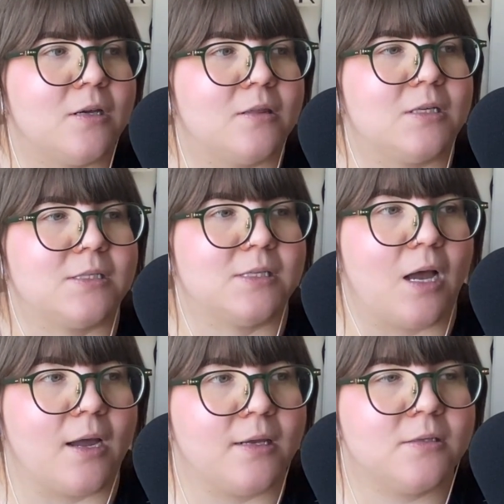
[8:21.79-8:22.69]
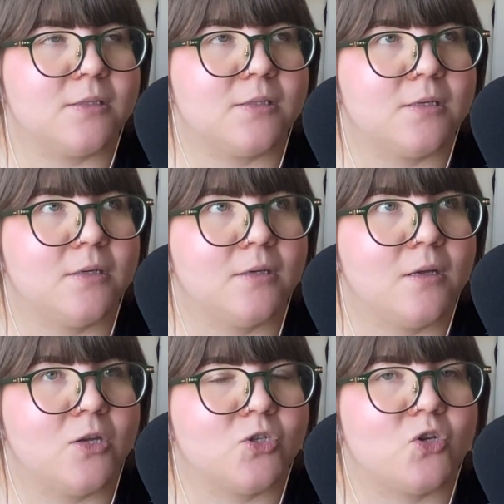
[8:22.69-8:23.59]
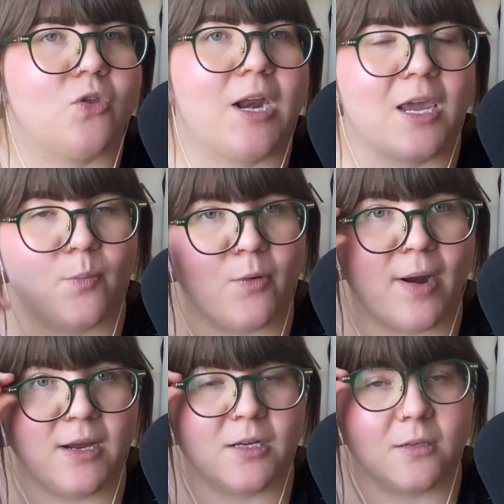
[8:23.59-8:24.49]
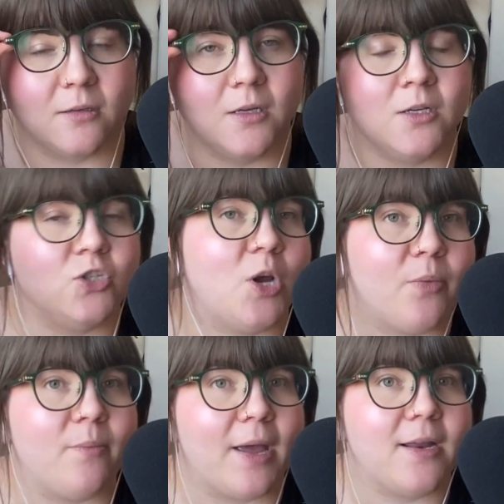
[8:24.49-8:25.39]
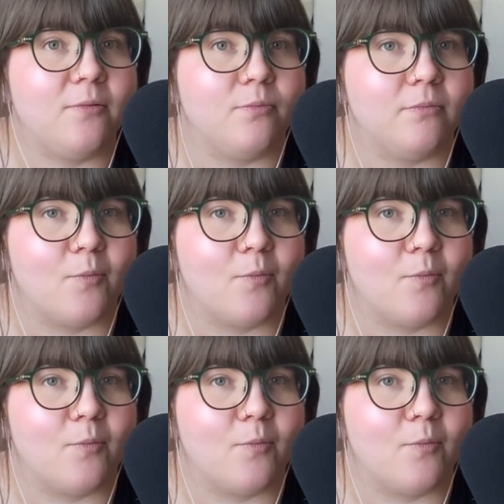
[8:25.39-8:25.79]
the signs so that I could be ready to jump in bed.